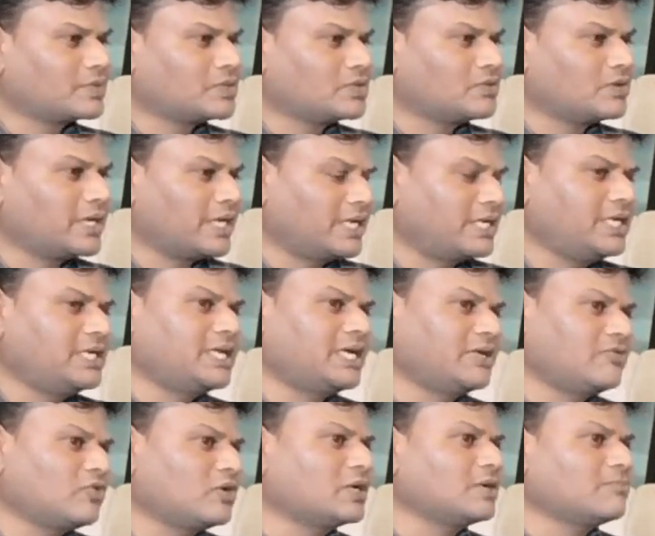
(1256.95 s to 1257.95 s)
So any
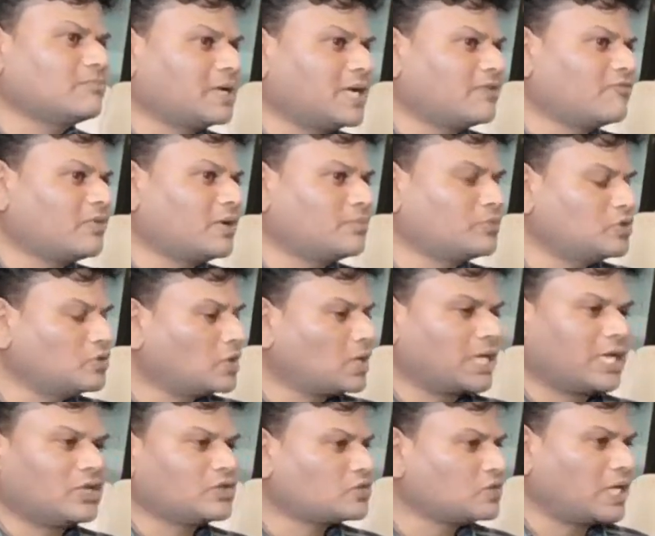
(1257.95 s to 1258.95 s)
networking platform, you
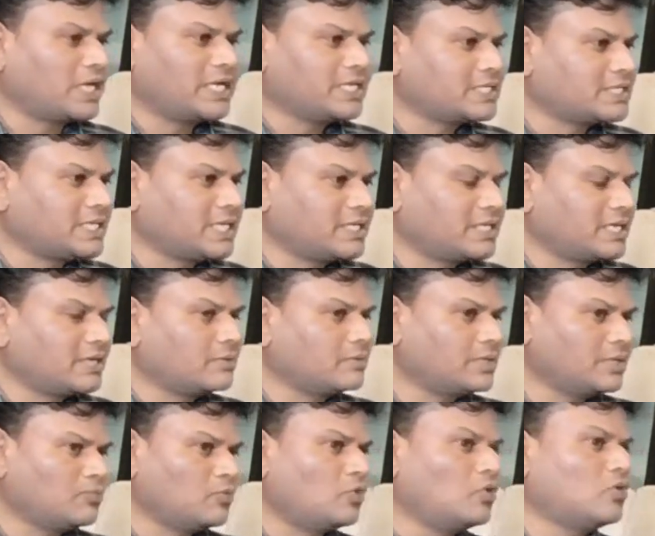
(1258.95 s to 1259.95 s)
can also understand that